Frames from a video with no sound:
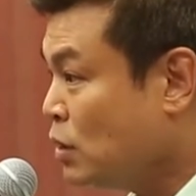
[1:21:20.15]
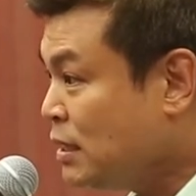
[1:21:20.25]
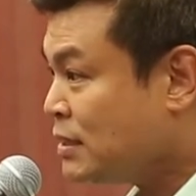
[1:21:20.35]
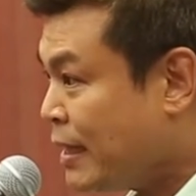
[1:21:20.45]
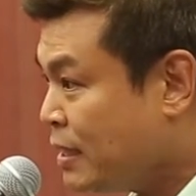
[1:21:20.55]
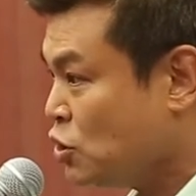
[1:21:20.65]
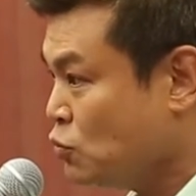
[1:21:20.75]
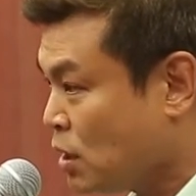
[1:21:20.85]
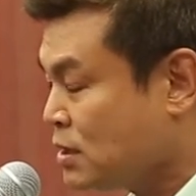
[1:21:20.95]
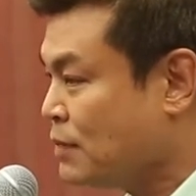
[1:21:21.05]
The only
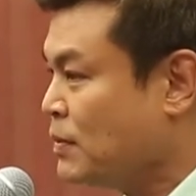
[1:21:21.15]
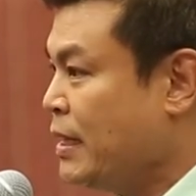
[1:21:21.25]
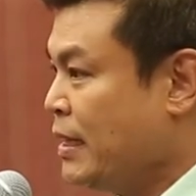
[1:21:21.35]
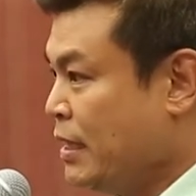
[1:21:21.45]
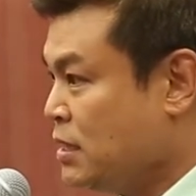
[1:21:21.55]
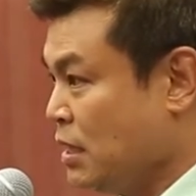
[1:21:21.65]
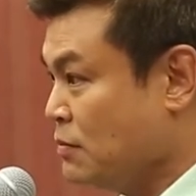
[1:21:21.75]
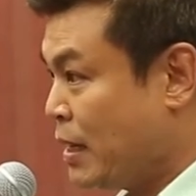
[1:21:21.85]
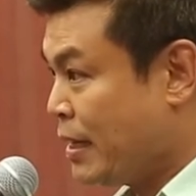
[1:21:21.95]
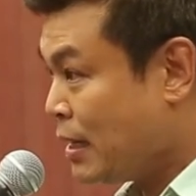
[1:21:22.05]
stairs she walks up
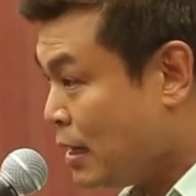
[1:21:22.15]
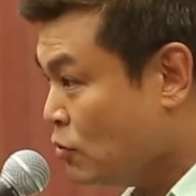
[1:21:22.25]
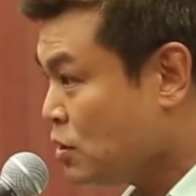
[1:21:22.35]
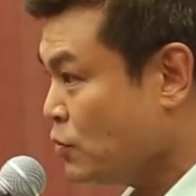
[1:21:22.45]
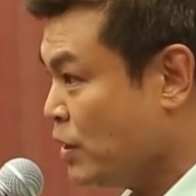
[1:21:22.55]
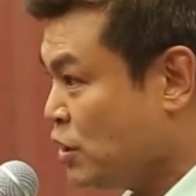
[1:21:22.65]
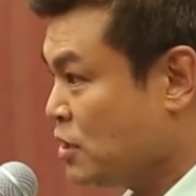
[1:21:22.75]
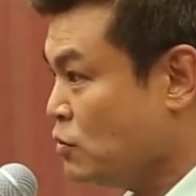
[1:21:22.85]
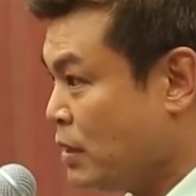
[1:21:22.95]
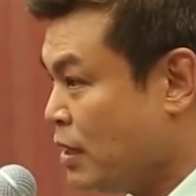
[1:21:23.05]
is in my house and
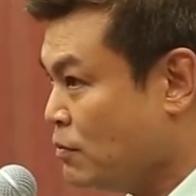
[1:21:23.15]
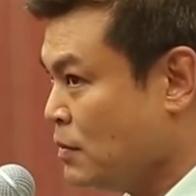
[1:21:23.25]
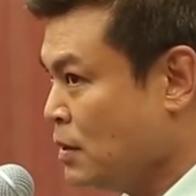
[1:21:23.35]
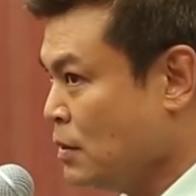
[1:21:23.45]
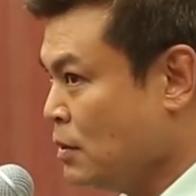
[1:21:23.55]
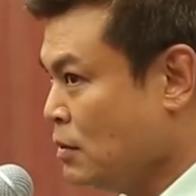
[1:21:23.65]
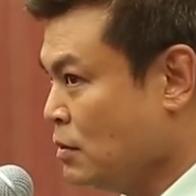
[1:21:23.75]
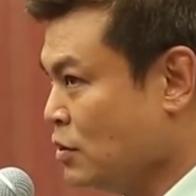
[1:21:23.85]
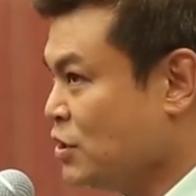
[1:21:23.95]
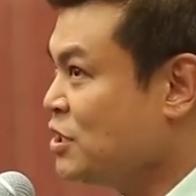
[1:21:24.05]
she has to help.
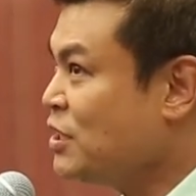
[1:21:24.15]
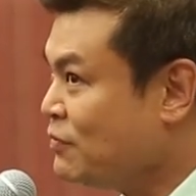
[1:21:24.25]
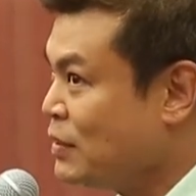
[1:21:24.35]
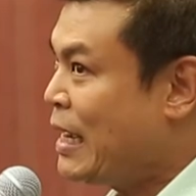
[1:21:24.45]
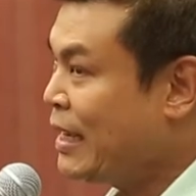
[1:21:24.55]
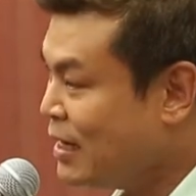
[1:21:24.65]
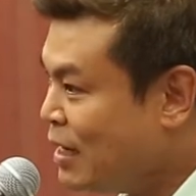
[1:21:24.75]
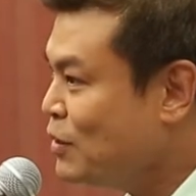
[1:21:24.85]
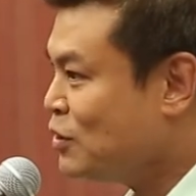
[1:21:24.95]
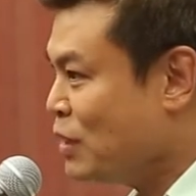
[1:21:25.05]
No, she doesn't have, I
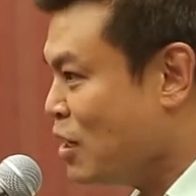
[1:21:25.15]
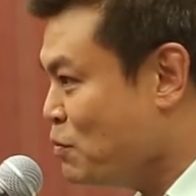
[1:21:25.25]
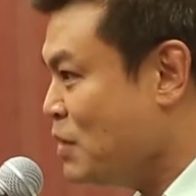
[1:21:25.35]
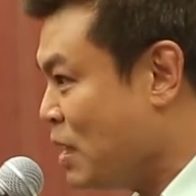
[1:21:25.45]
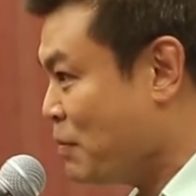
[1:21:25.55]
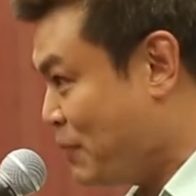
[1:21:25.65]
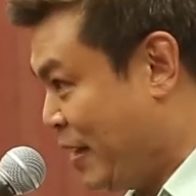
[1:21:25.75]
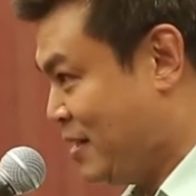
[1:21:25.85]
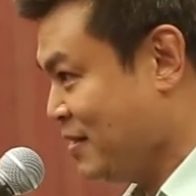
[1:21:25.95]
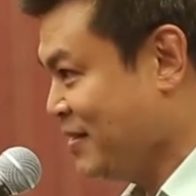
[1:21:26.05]
allow her to help me make
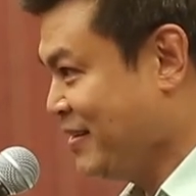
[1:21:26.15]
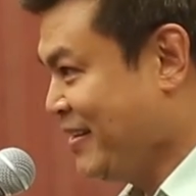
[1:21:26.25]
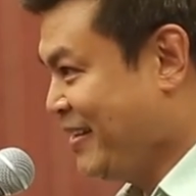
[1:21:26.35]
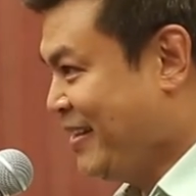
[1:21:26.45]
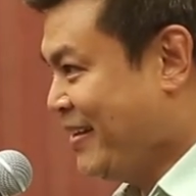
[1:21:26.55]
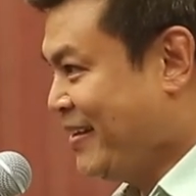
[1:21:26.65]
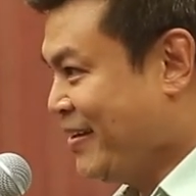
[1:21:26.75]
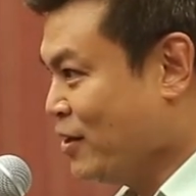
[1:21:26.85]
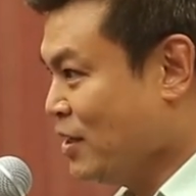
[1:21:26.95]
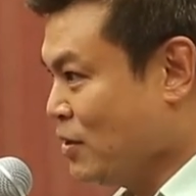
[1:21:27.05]
my bed
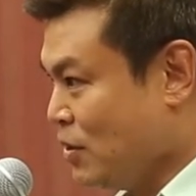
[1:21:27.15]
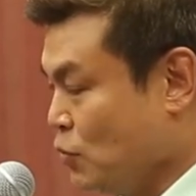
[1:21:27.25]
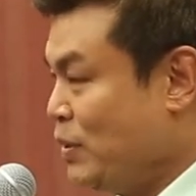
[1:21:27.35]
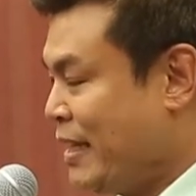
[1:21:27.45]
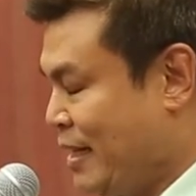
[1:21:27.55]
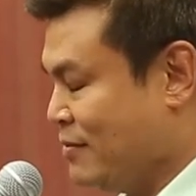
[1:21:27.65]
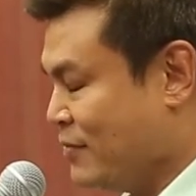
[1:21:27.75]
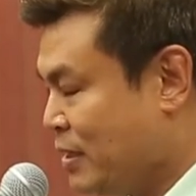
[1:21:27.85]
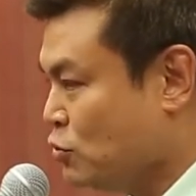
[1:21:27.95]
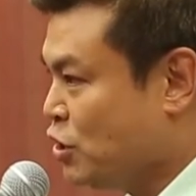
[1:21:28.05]
on a
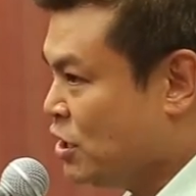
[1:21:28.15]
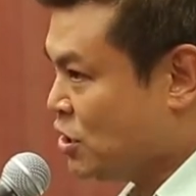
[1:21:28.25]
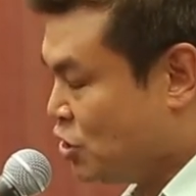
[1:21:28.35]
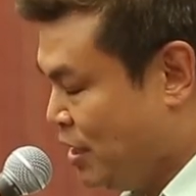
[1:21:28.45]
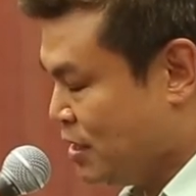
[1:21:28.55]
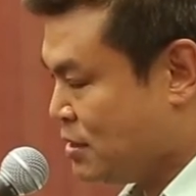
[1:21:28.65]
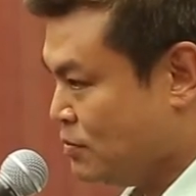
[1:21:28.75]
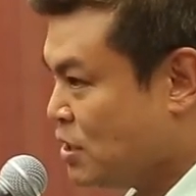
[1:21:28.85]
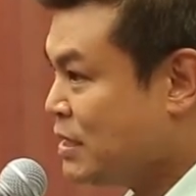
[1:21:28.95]
weekend, right? To change the sheets.